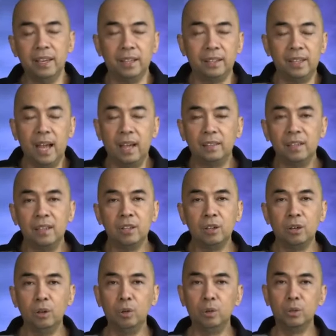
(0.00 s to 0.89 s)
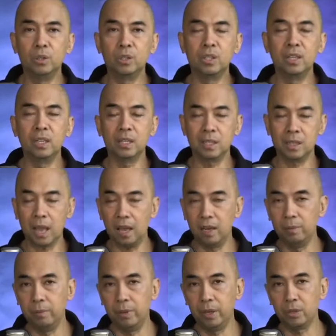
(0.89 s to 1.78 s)
that includes the
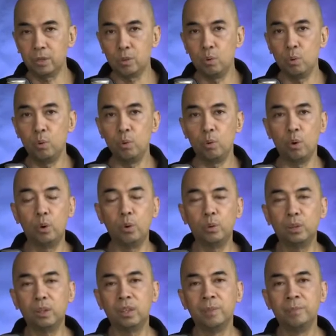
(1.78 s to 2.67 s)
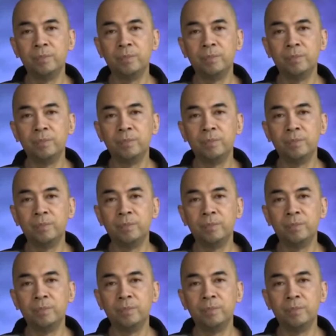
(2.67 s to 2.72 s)
psalmist who wrote